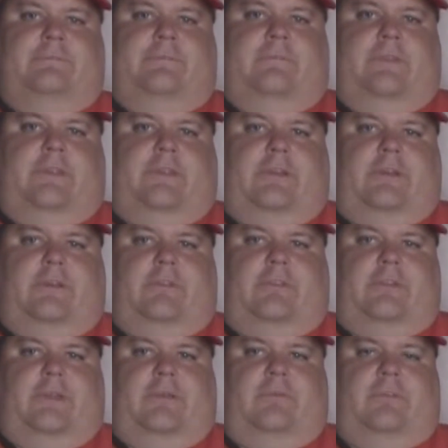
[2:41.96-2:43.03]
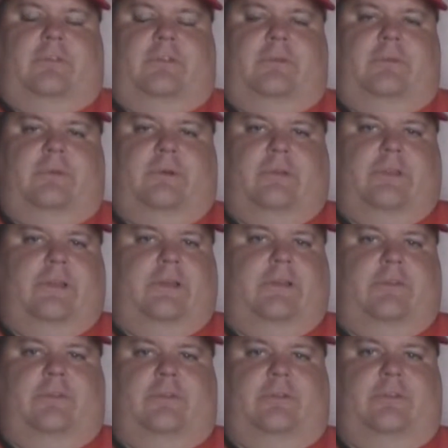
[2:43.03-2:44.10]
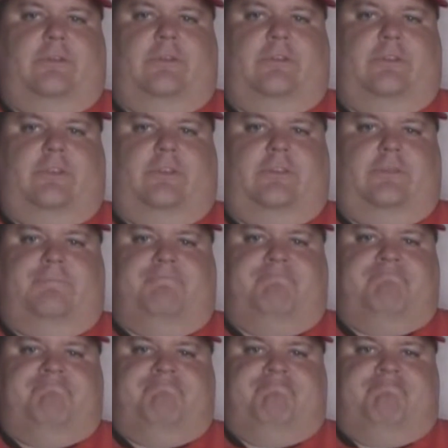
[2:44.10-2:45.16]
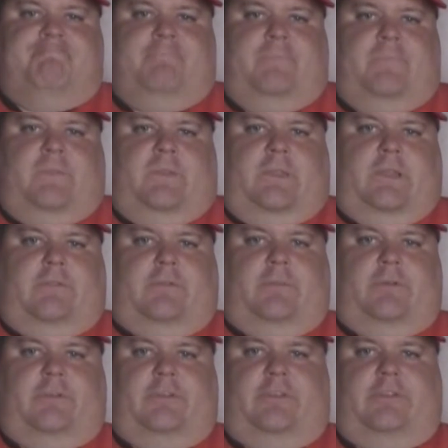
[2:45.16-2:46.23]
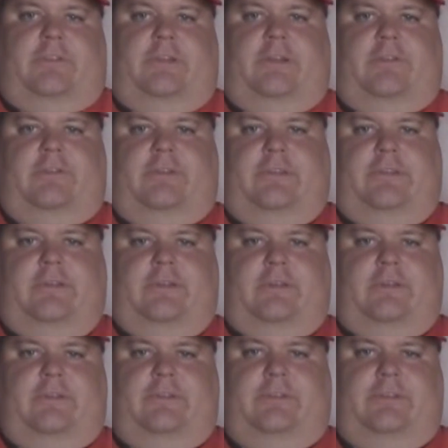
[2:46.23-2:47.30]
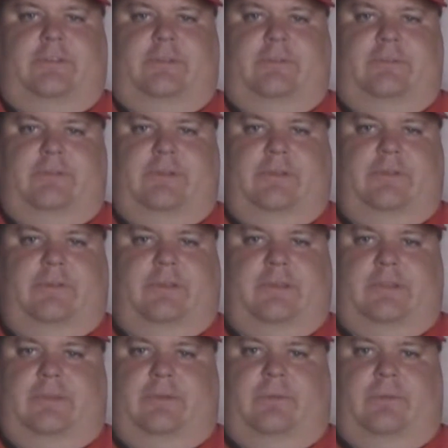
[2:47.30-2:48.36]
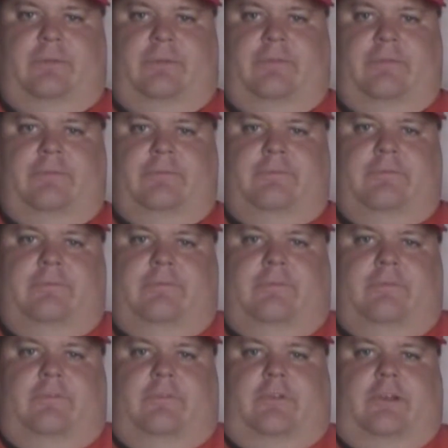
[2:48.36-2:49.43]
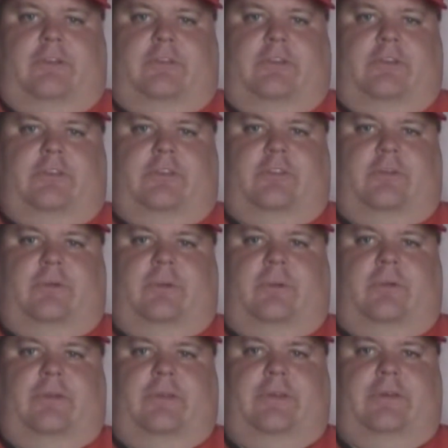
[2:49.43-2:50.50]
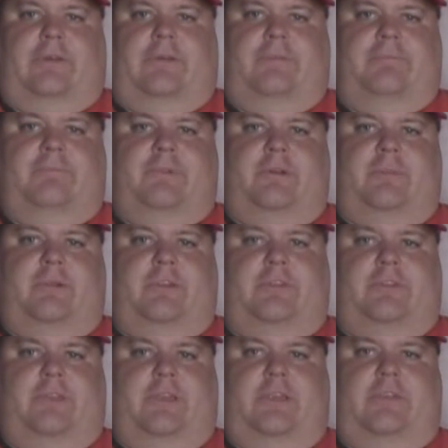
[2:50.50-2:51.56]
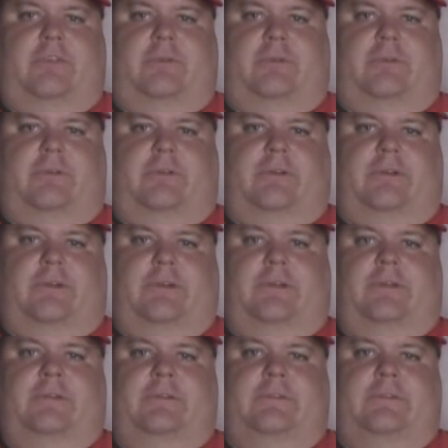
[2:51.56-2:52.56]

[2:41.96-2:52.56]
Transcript: the Calgary Flames wore that as their jerseys and have the most nostalgia on there because when you look at the whole franchise as a whole here, our best days were, uh,